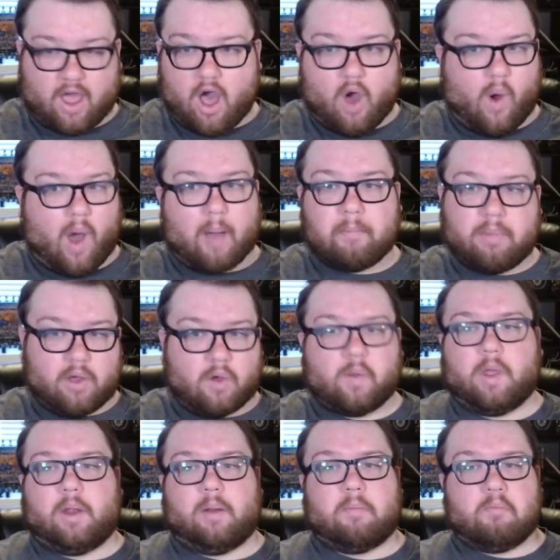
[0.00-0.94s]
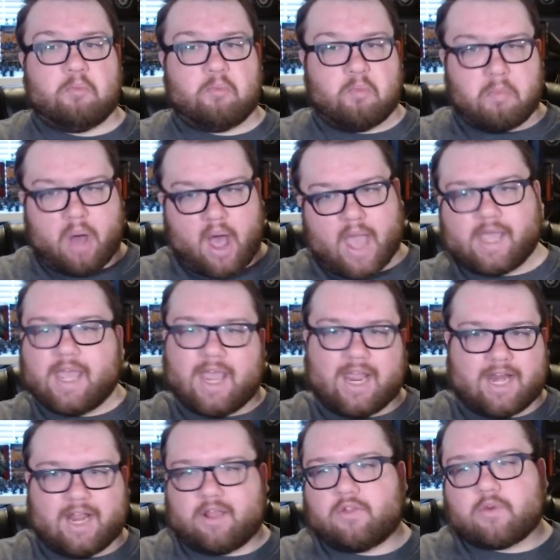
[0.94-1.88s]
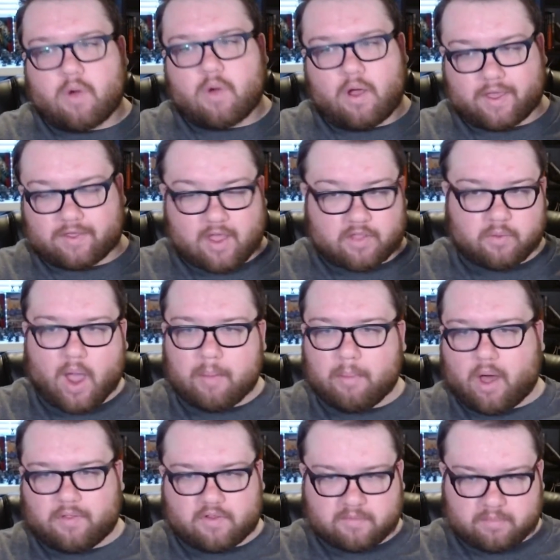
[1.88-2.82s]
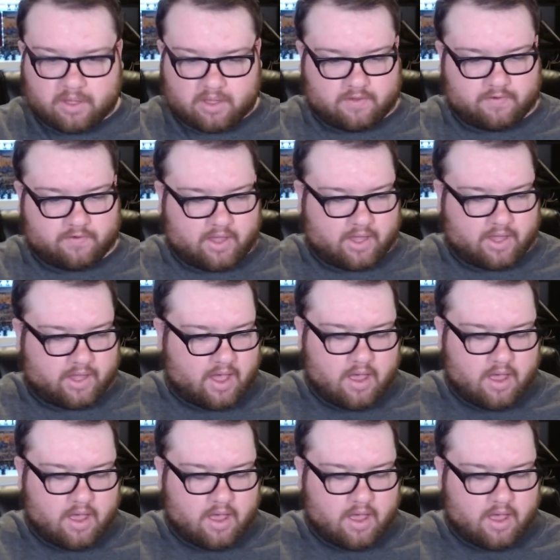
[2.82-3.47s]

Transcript: oh, I'm building my Cadian squad. Like, that's why I bought this, because, like,